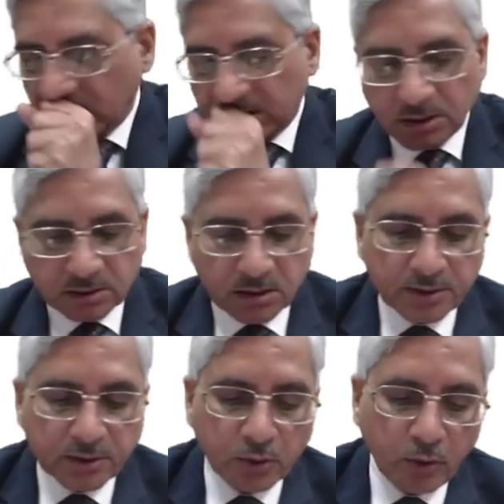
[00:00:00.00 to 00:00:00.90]

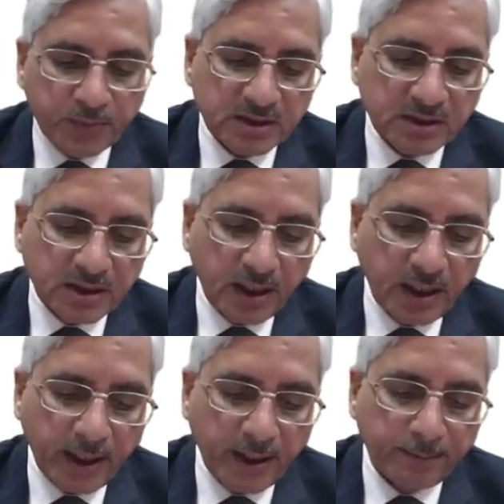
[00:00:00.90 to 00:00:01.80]
its slope is
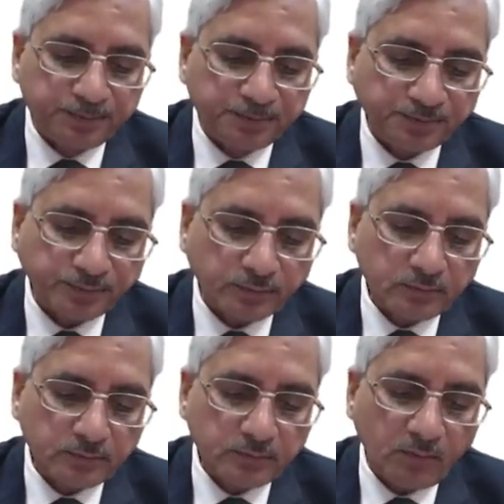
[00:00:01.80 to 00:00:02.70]
km,
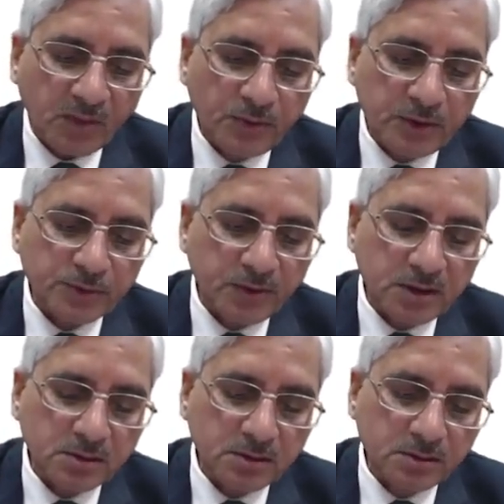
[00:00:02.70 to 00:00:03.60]
which was